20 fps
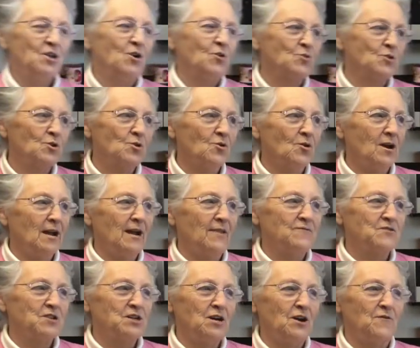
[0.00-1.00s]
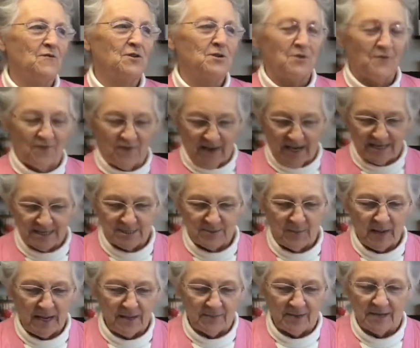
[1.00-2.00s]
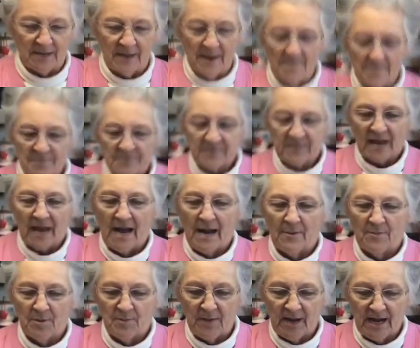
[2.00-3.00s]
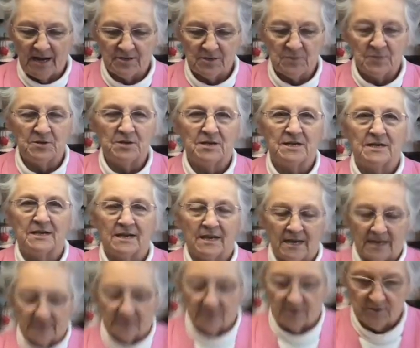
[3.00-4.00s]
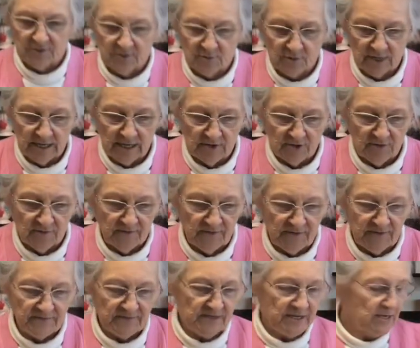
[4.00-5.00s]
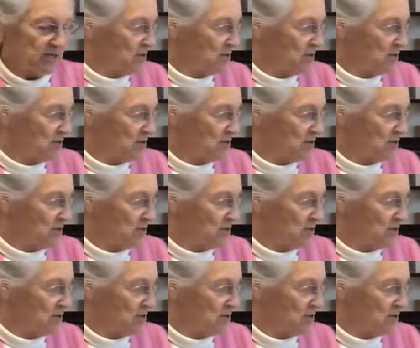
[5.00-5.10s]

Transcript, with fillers: no, you don't have to cover your face, baby. I'm about to put it in a 350